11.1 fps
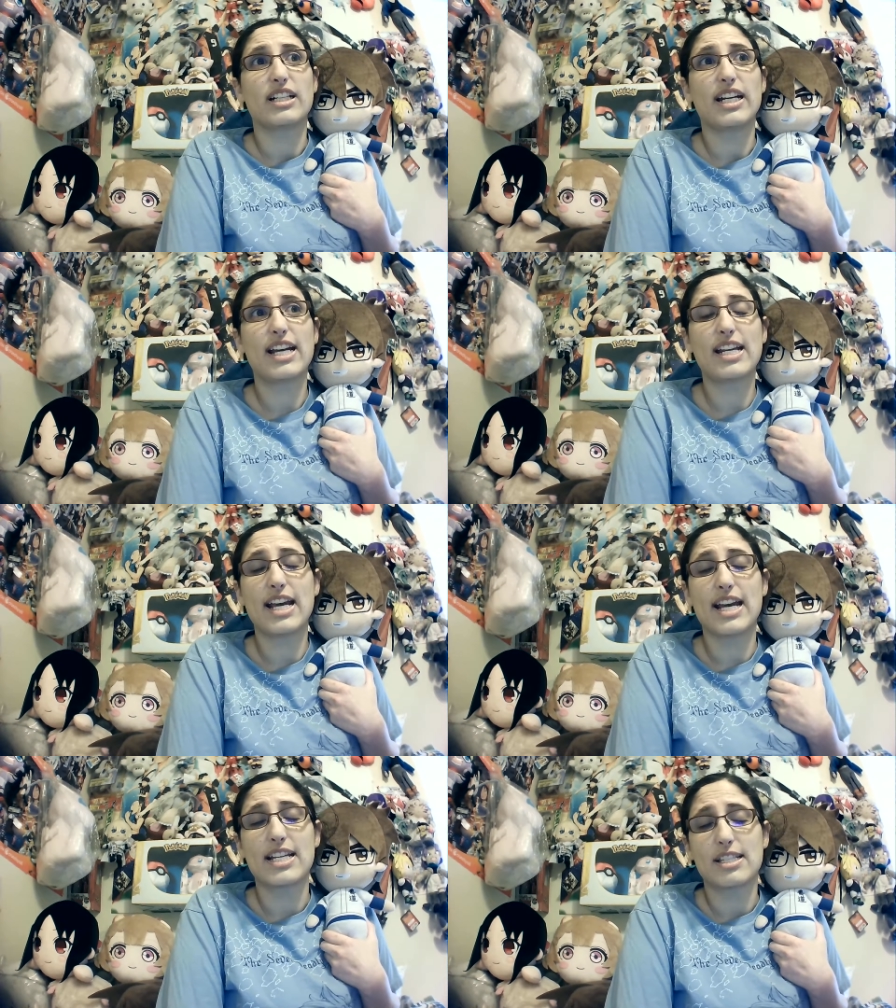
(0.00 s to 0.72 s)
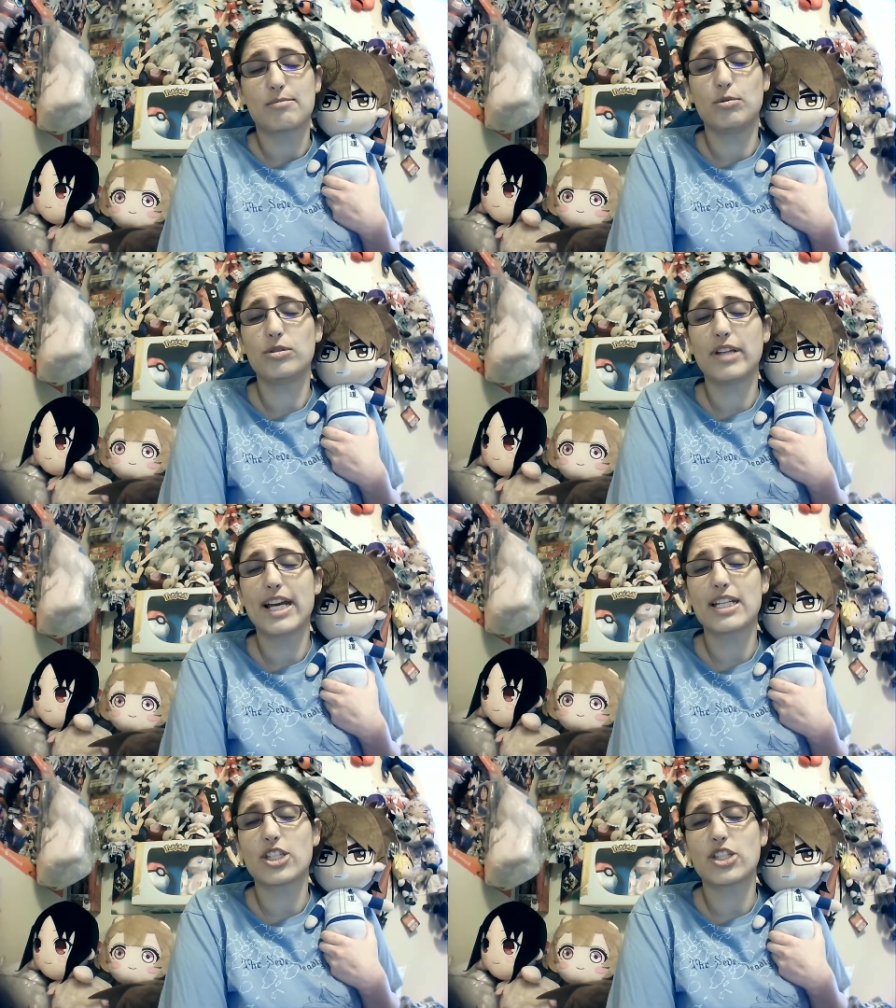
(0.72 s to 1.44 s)
It is.
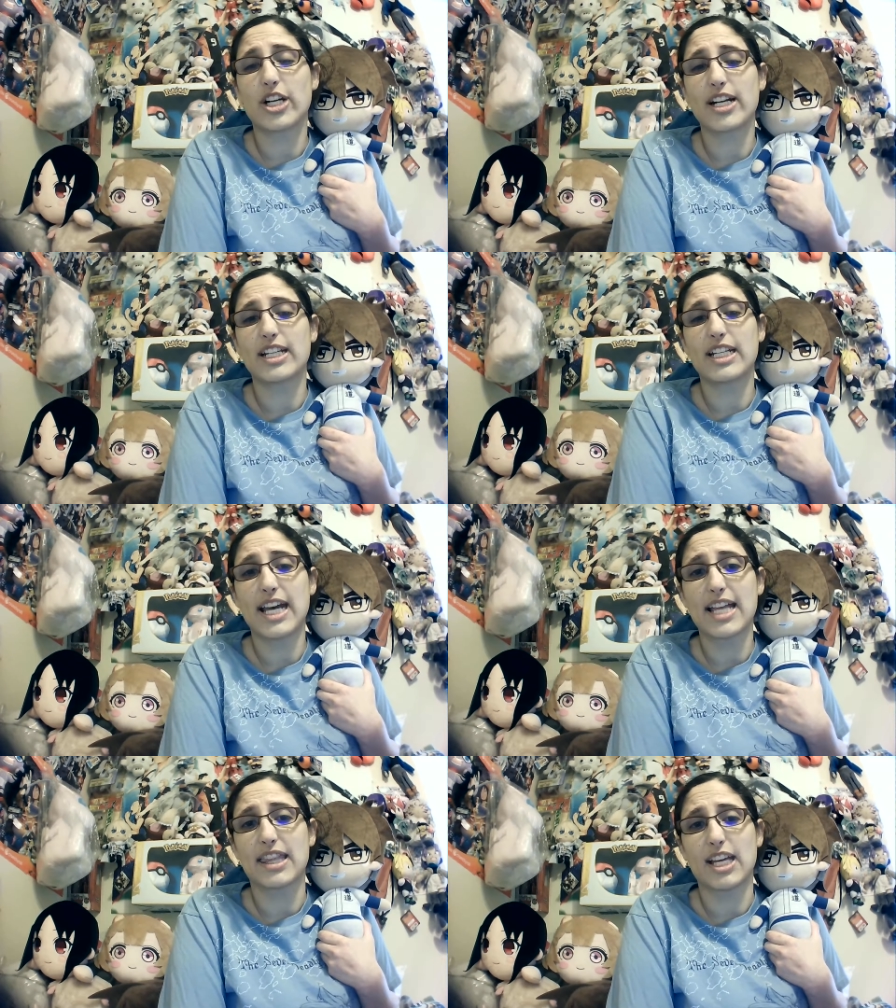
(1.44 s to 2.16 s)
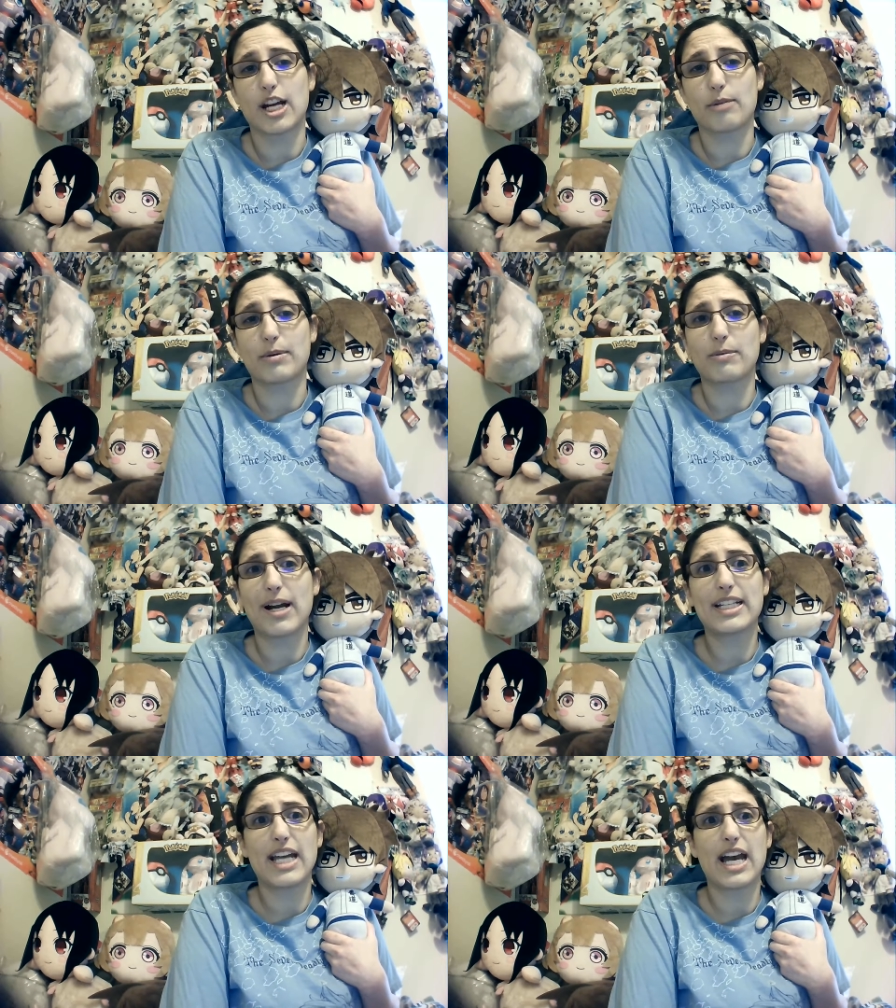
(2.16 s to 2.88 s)
Moonland is starting to get there, but
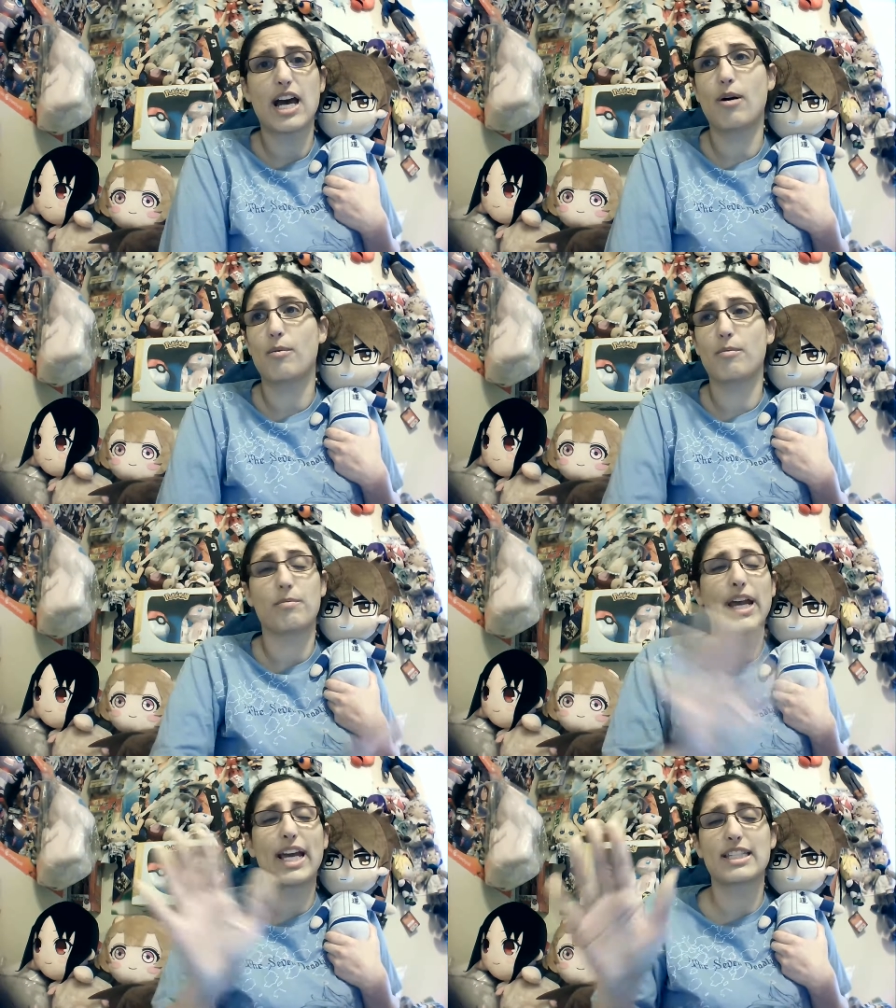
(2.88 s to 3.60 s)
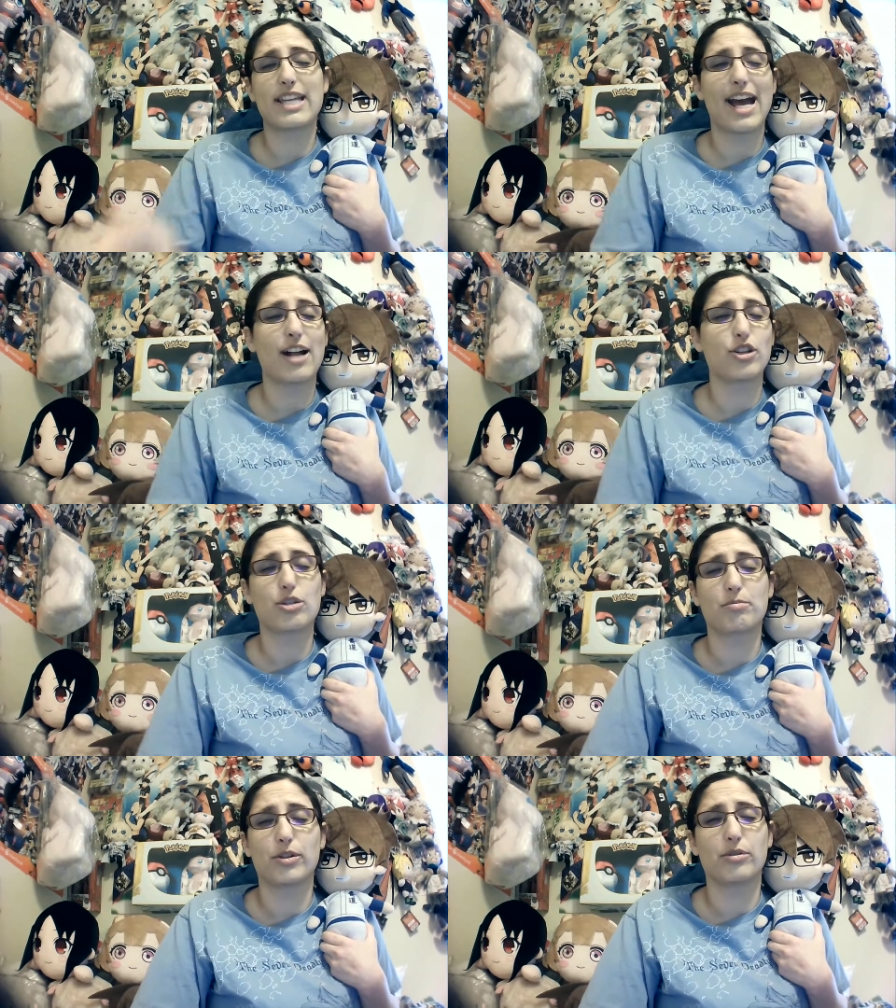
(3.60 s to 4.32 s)
right now, hands down,
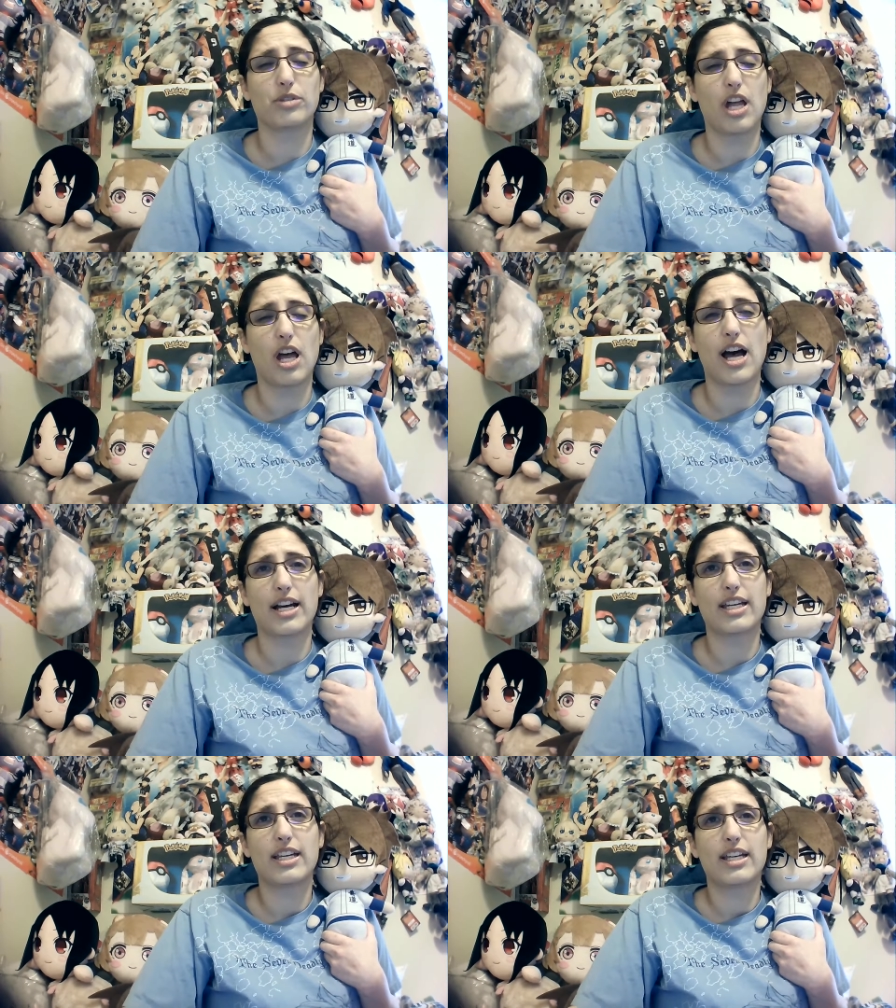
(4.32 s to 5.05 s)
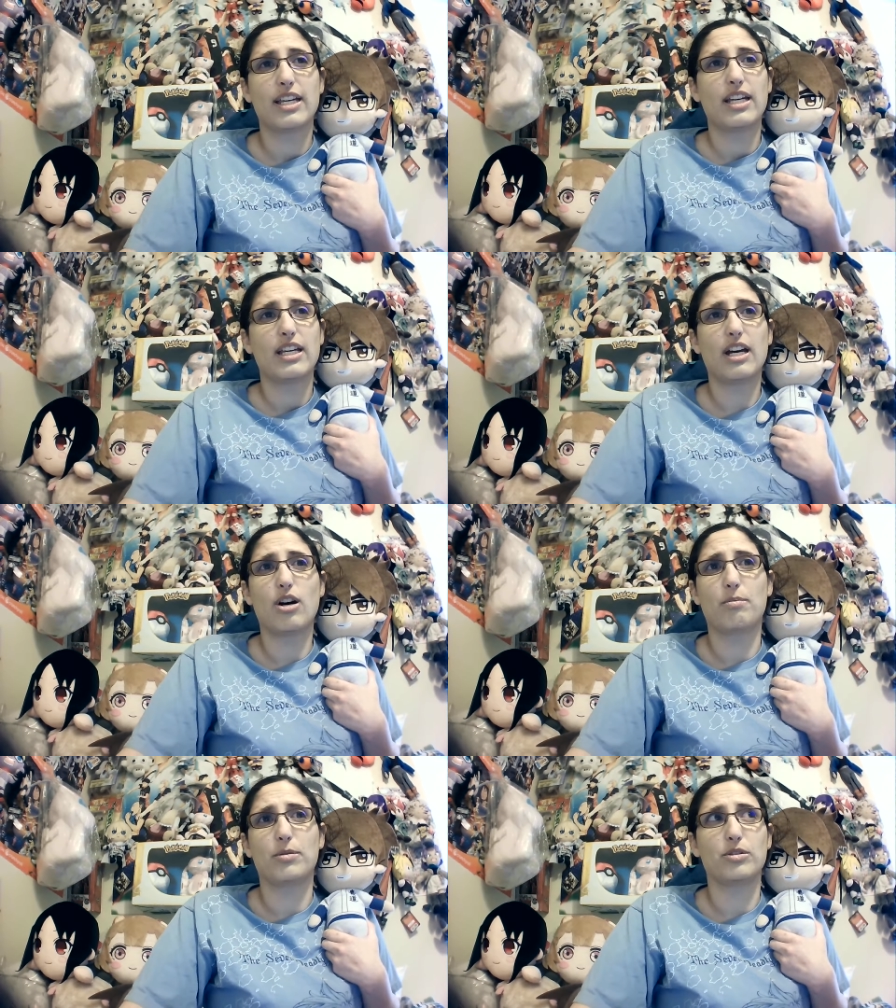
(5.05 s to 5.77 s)
it's Blue Lock.
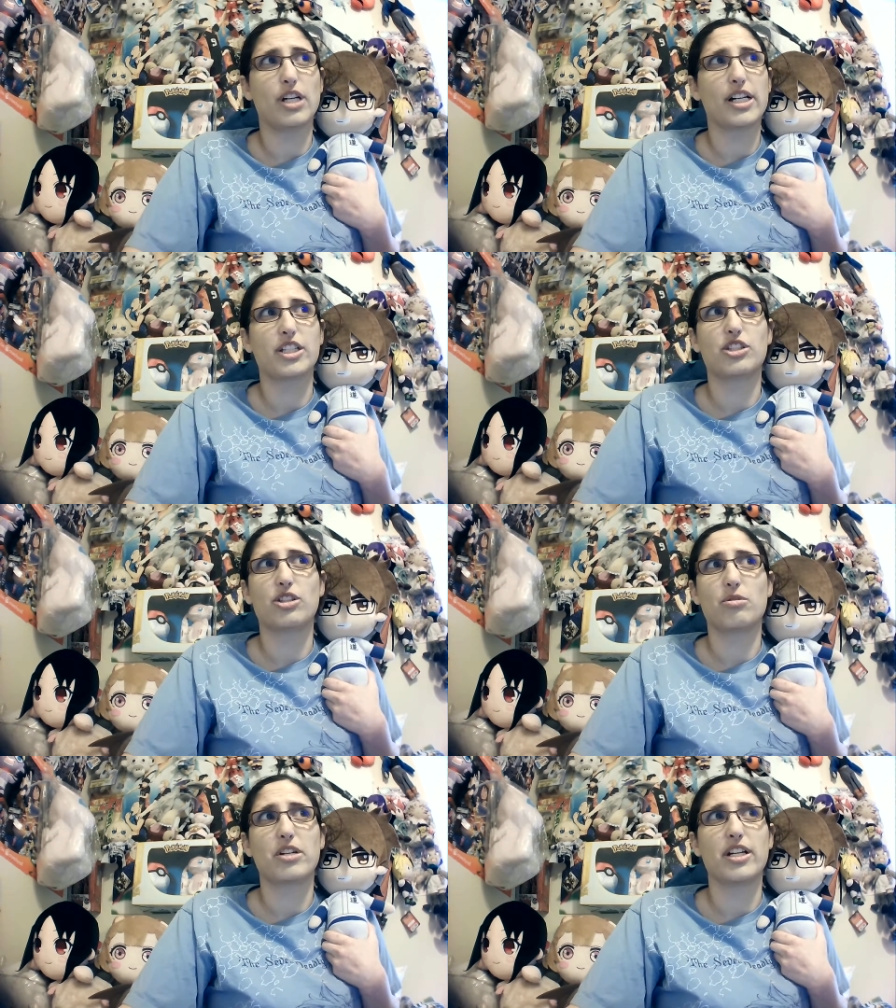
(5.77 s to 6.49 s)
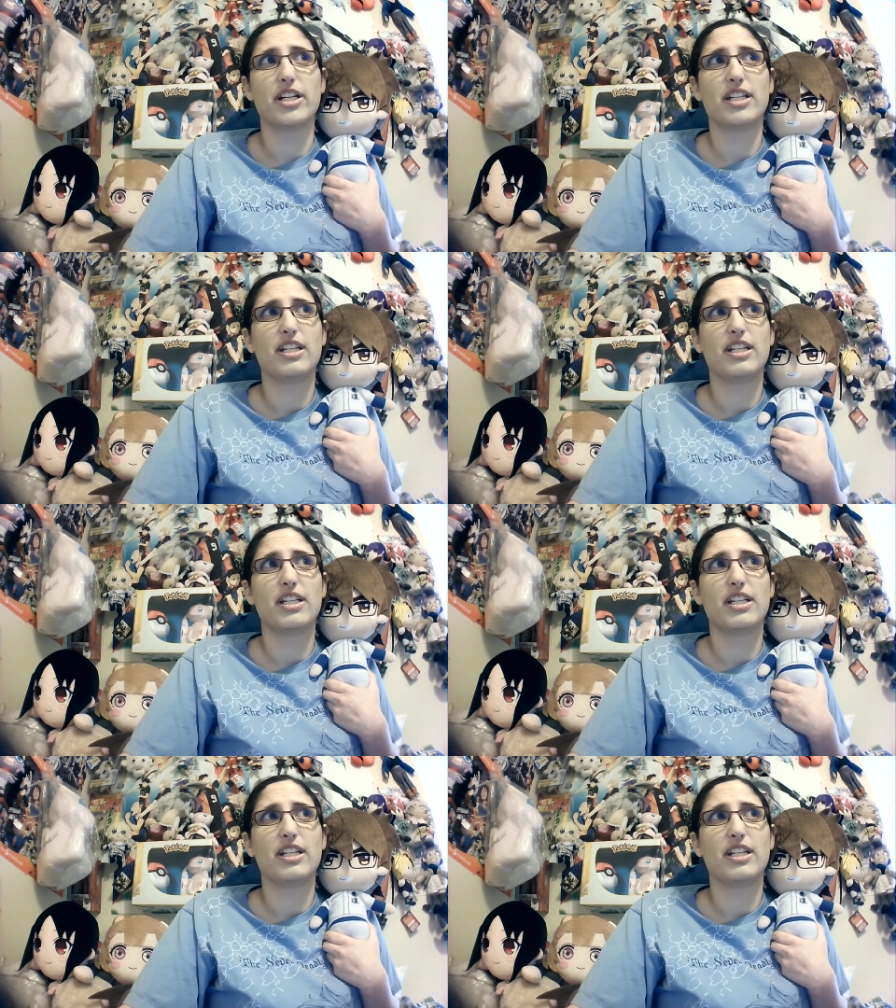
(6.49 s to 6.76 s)
Oh, Blue Lock is so good.